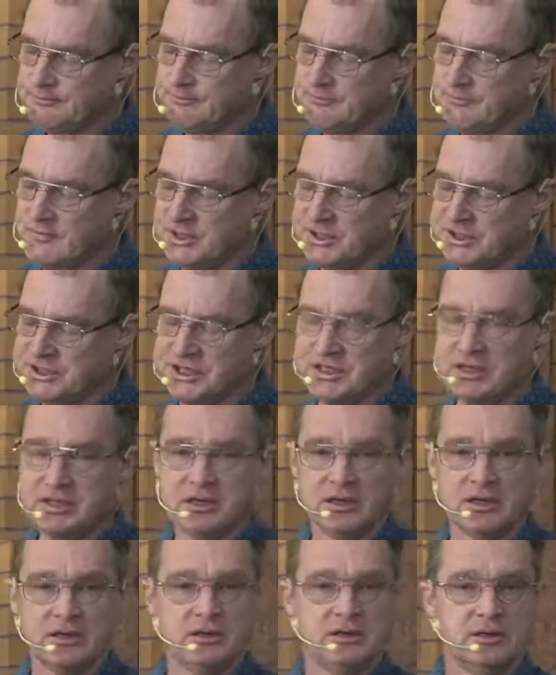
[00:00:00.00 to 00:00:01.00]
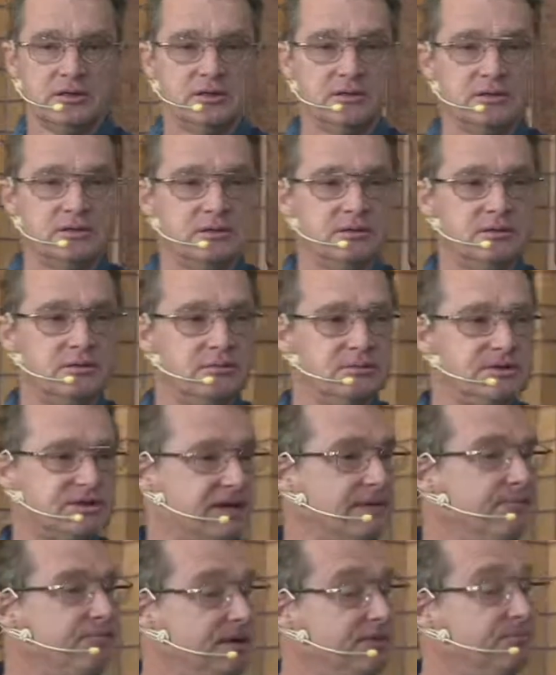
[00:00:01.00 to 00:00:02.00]
You see,
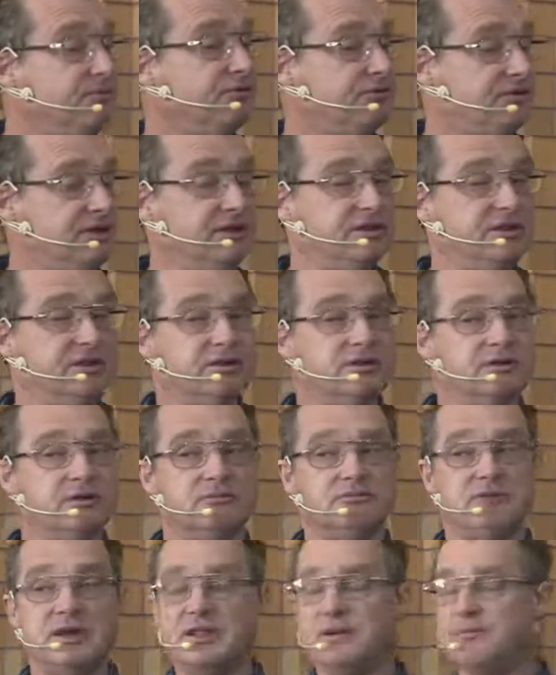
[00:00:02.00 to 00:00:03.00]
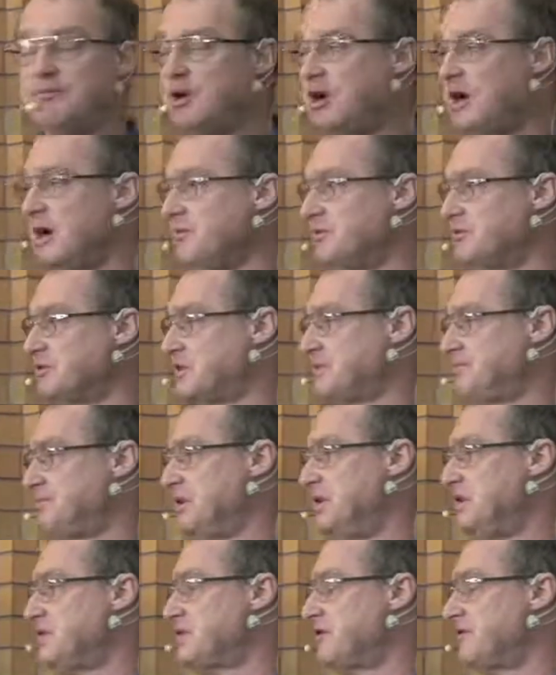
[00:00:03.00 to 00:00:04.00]
some people think that when the Bible
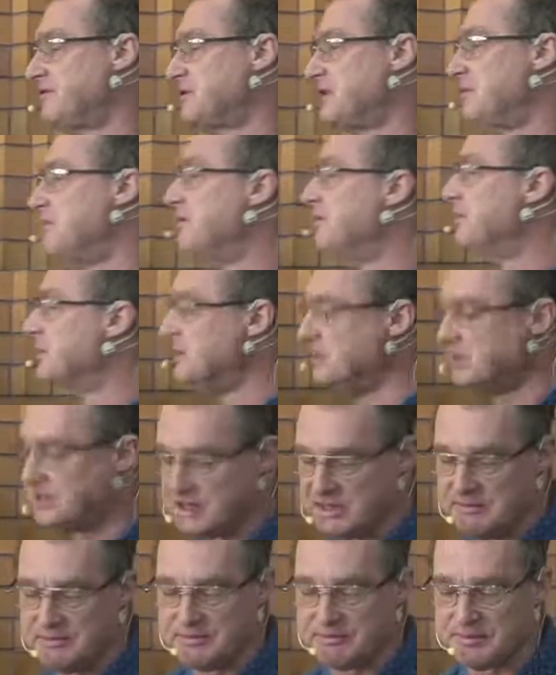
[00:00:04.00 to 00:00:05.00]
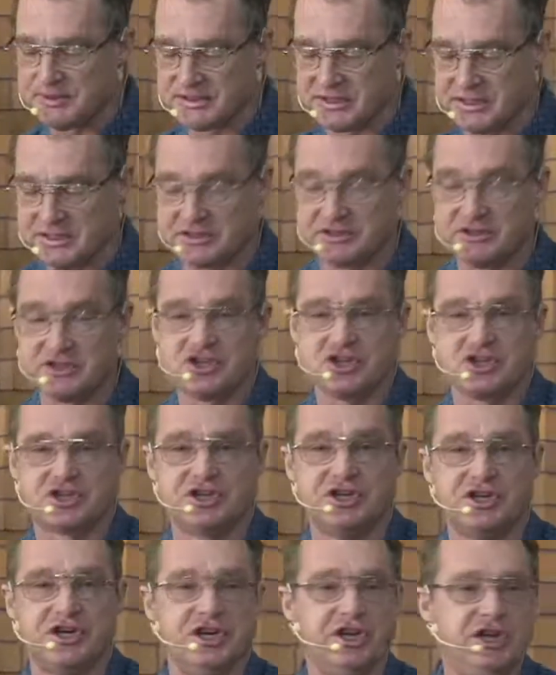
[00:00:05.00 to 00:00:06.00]
speaks of someone being demon-possessed, it's just
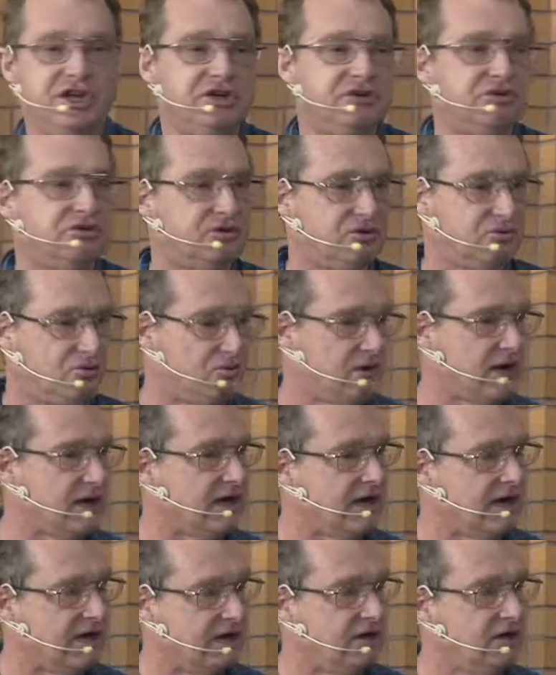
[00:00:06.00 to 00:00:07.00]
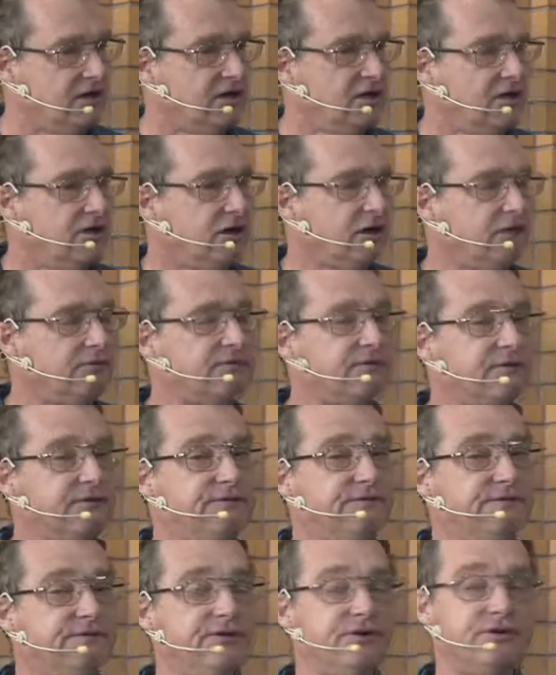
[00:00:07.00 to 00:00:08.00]
an ignorant way of
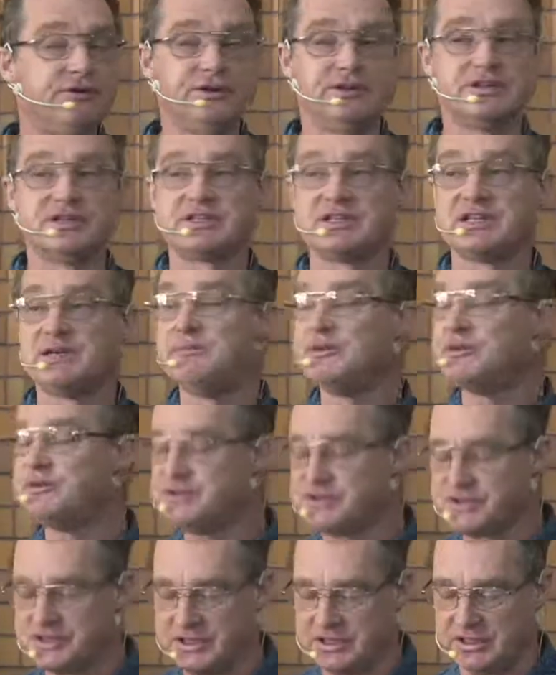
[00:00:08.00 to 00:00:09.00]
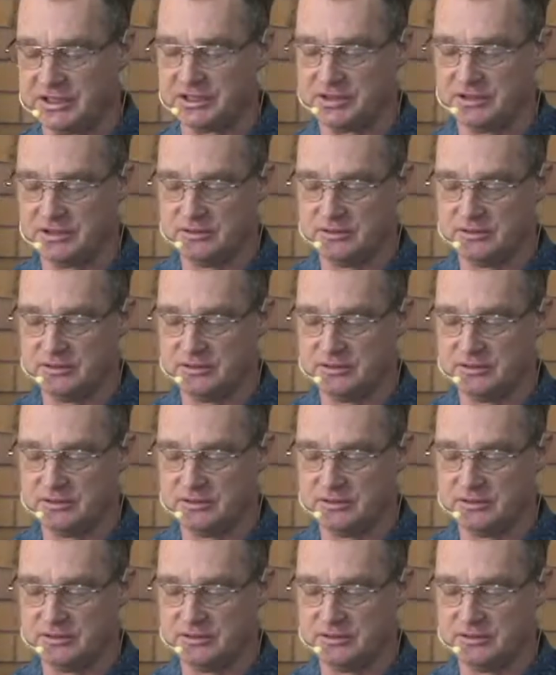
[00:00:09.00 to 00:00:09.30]
referring to someone who's sick.